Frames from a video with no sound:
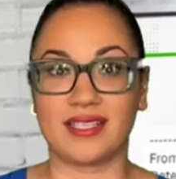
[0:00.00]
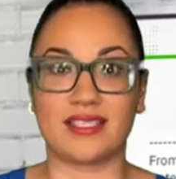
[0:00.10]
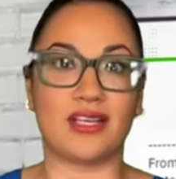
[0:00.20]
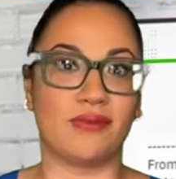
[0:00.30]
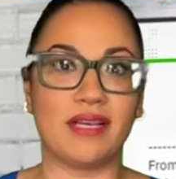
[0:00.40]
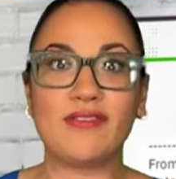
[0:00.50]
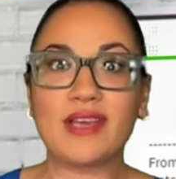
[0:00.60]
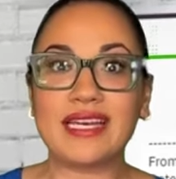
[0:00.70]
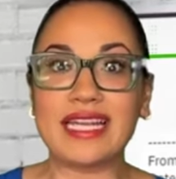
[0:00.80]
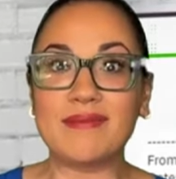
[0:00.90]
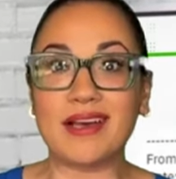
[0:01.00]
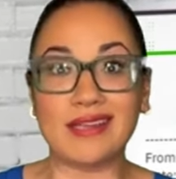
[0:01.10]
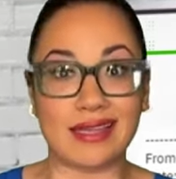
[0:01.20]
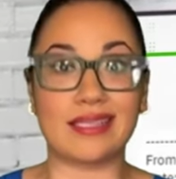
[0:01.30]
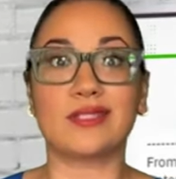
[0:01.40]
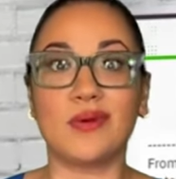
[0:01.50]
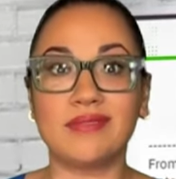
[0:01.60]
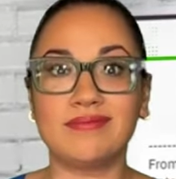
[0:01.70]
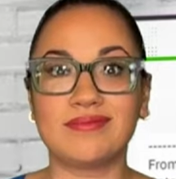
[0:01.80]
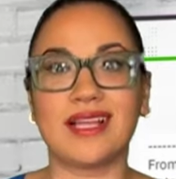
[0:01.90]
So if you get an email like this one,
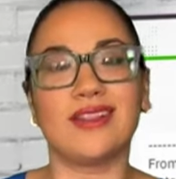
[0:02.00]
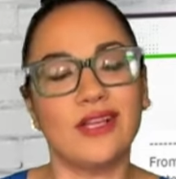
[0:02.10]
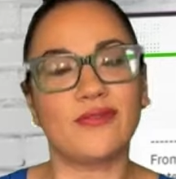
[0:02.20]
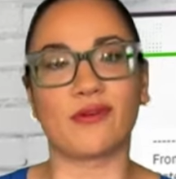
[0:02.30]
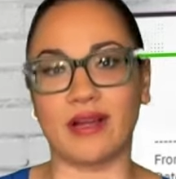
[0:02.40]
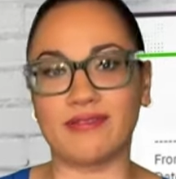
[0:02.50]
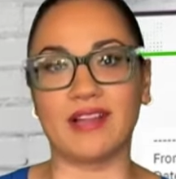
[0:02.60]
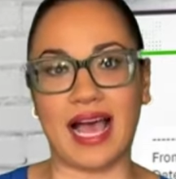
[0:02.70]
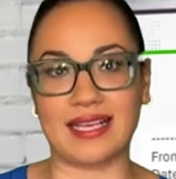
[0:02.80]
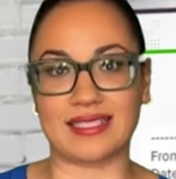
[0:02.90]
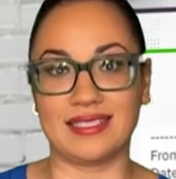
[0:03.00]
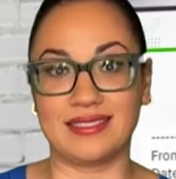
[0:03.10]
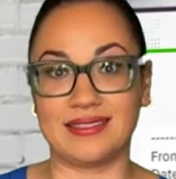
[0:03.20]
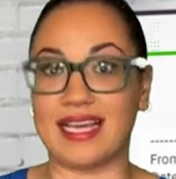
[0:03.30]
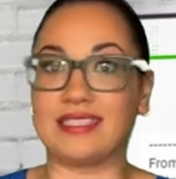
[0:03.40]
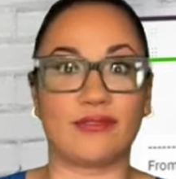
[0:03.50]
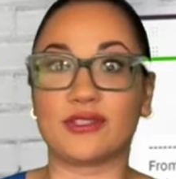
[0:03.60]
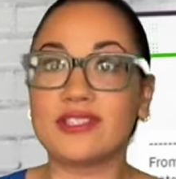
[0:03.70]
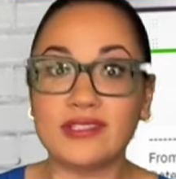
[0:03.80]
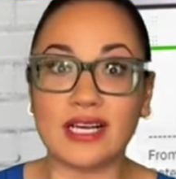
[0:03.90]
look for red flags. And if you're
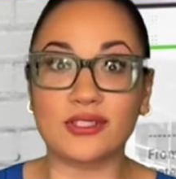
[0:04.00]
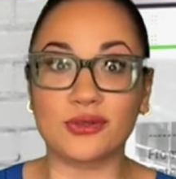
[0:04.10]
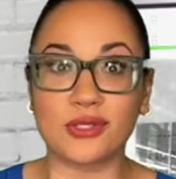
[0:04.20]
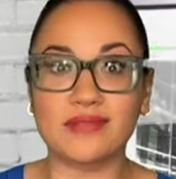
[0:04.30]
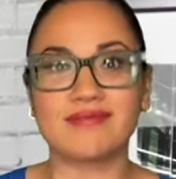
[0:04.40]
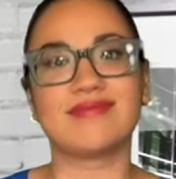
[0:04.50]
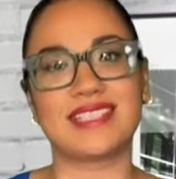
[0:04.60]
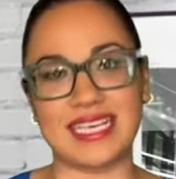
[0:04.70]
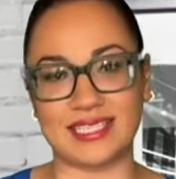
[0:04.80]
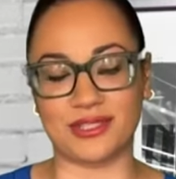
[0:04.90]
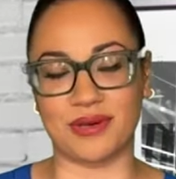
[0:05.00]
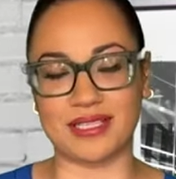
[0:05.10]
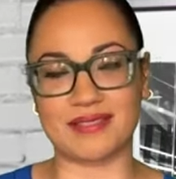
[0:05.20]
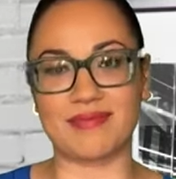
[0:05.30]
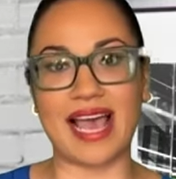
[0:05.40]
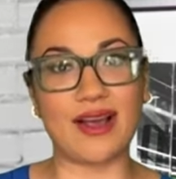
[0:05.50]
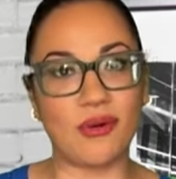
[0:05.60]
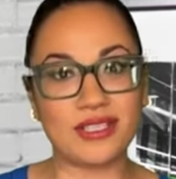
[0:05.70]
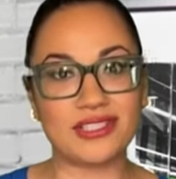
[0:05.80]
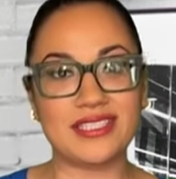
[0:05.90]
still not sure, send it to us at
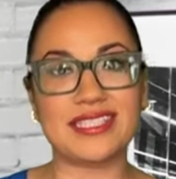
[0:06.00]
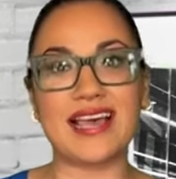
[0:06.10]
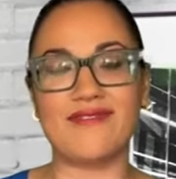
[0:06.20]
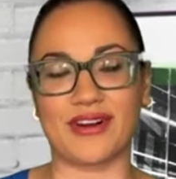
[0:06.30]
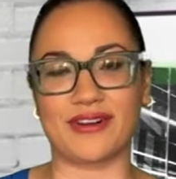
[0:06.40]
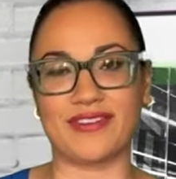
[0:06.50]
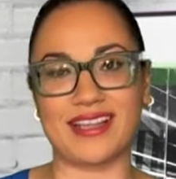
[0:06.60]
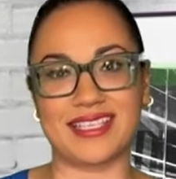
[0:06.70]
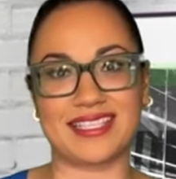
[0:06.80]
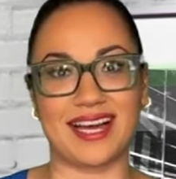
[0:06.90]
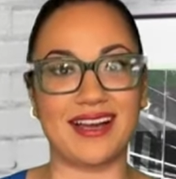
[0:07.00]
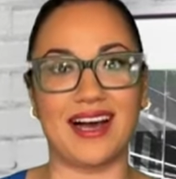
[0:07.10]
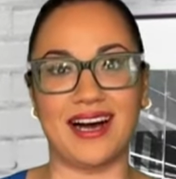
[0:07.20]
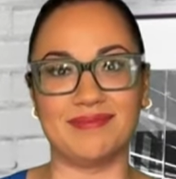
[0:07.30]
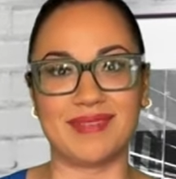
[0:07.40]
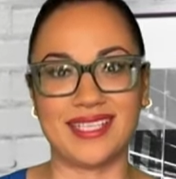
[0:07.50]
questions@verifythis.com.